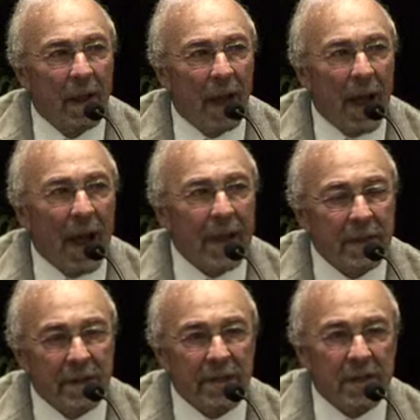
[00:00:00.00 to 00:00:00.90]
I
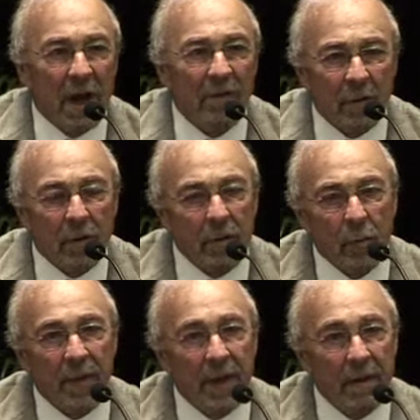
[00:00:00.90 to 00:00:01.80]
discovered
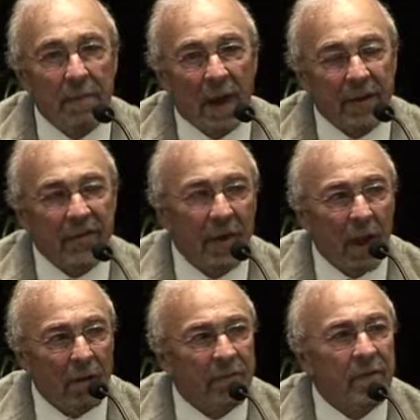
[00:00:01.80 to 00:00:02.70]
within
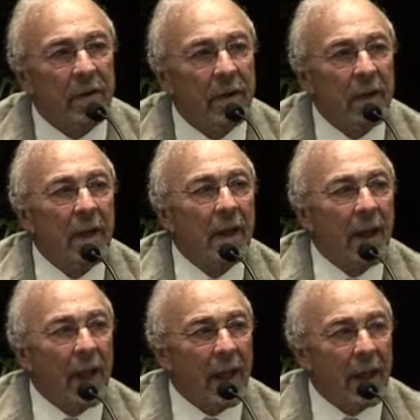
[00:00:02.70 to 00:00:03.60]
myself
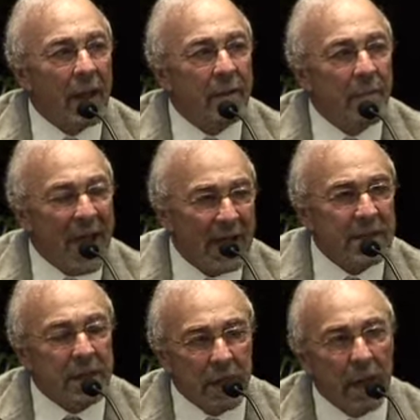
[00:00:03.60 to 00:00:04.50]
a
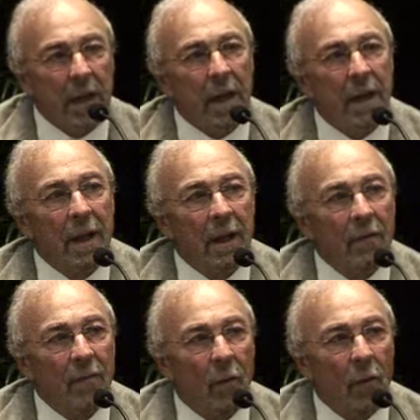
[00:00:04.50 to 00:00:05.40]
capacity
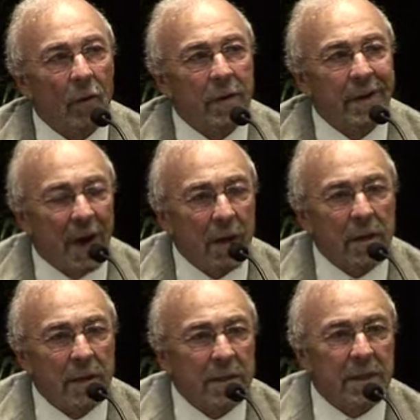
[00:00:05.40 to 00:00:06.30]
for
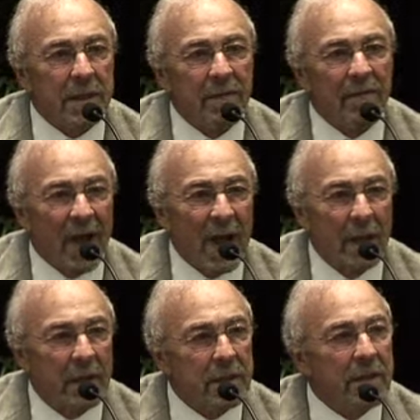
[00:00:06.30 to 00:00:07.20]
darkness and
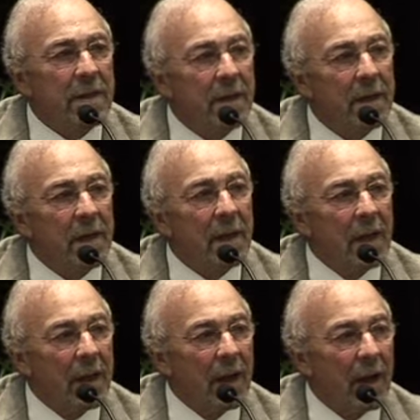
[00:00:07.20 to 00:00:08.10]
violence
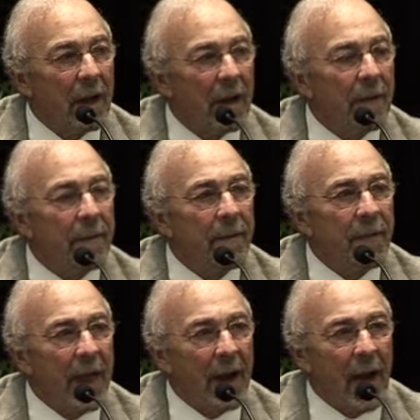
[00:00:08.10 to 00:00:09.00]

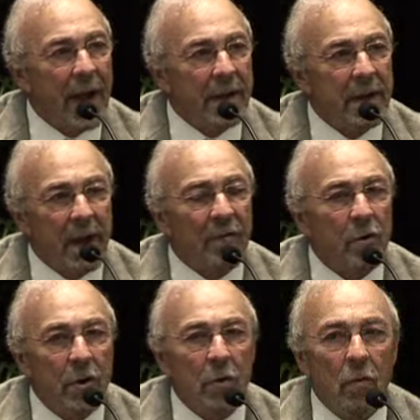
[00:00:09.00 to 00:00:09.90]
that I never
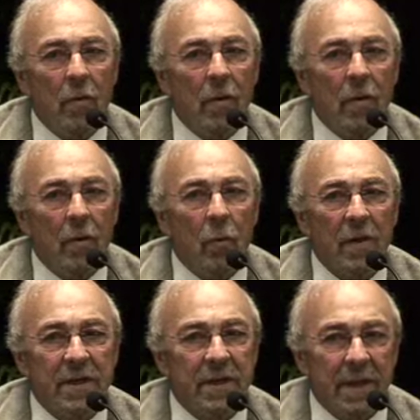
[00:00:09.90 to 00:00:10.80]
knew
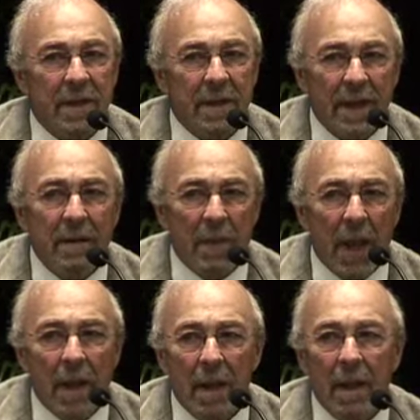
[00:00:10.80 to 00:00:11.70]
was in
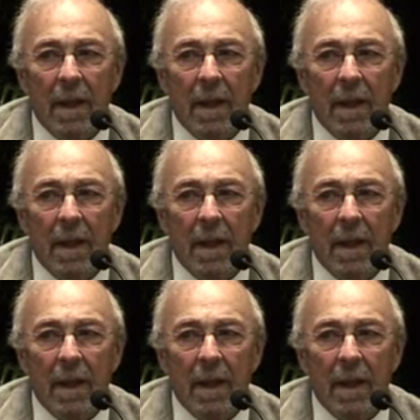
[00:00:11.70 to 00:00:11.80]
me.